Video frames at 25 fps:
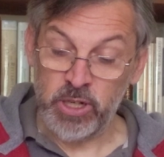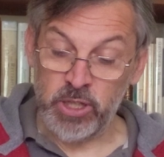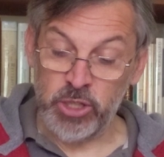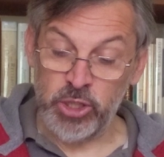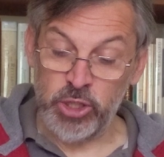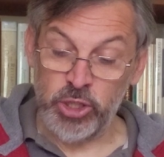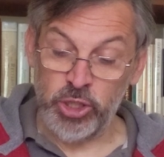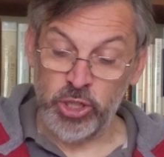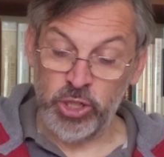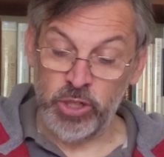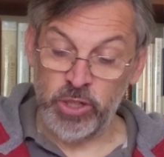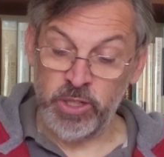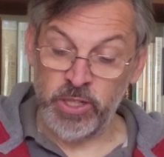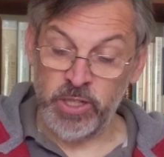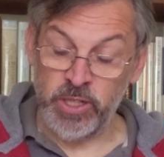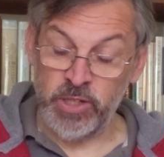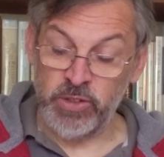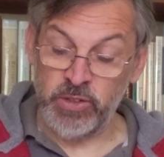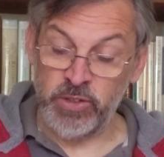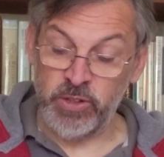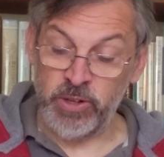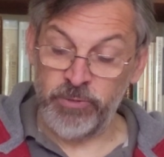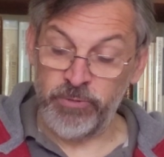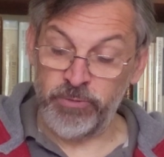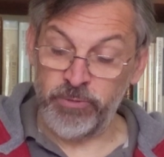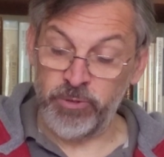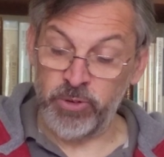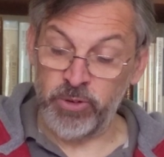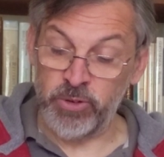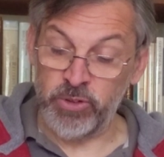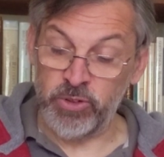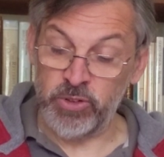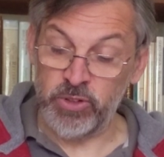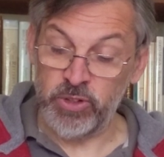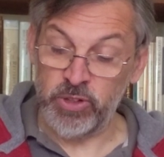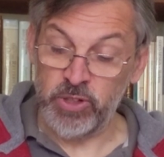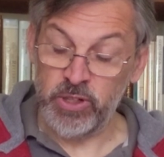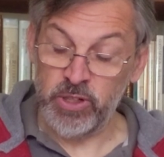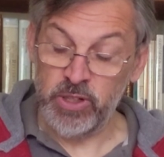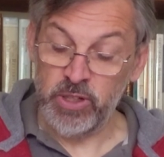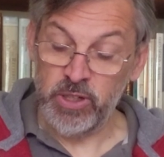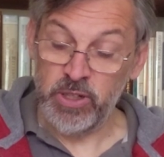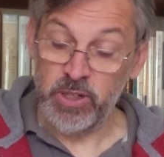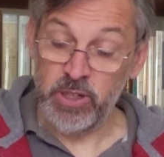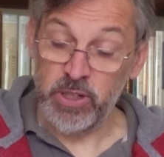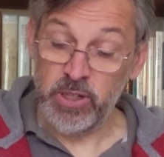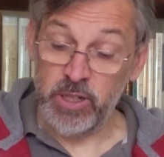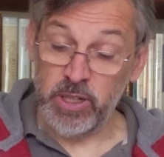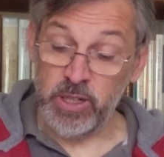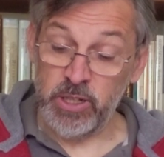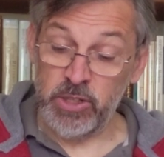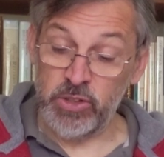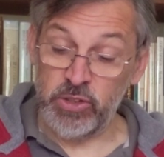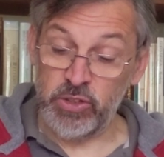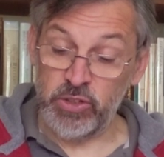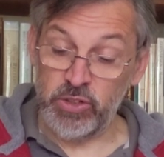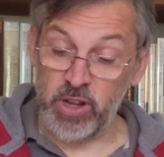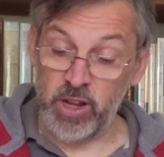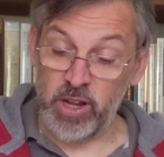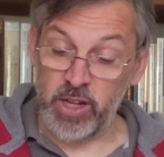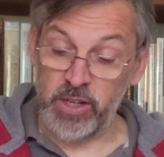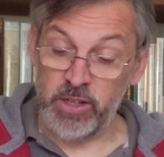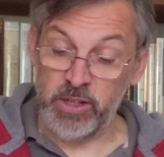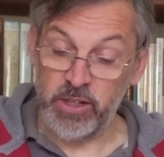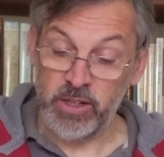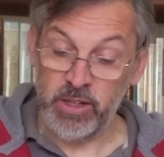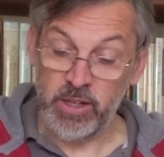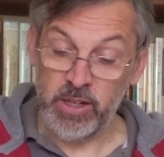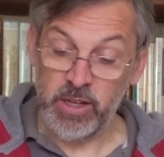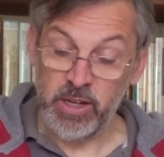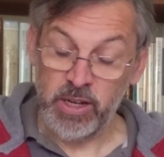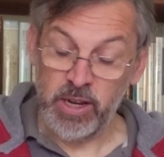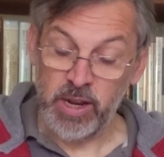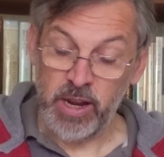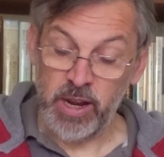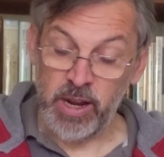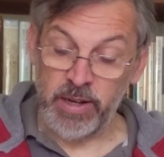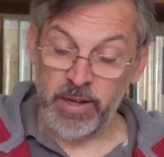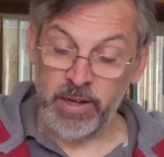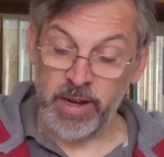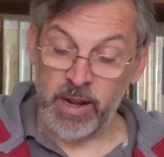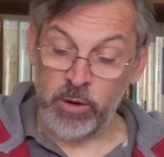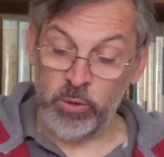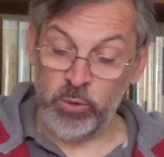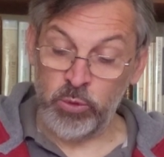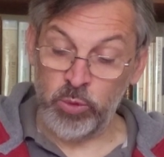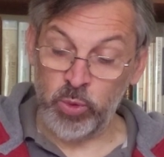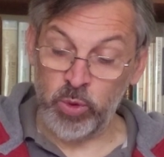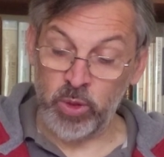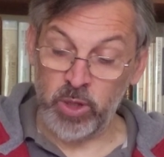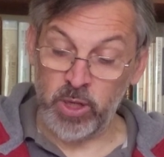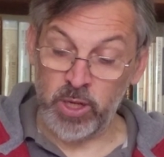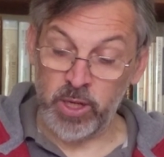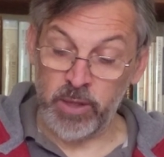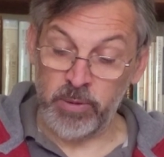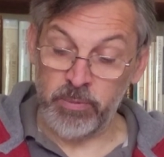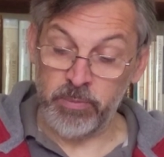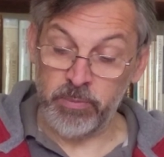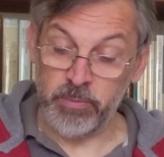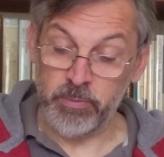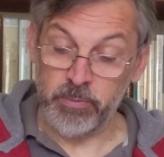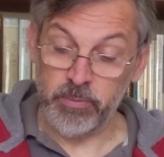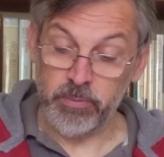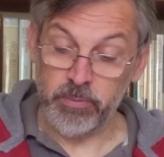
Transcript: and journey is different, inside and outwardly.